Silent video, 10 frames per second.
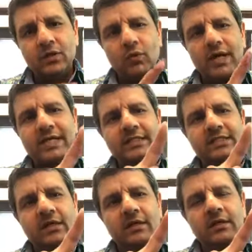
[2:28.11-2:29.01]
One is
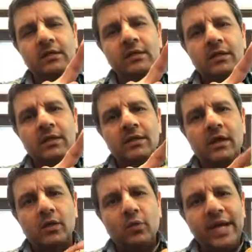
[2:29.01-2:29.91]
the
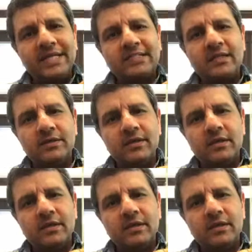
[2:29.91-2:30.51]
weight,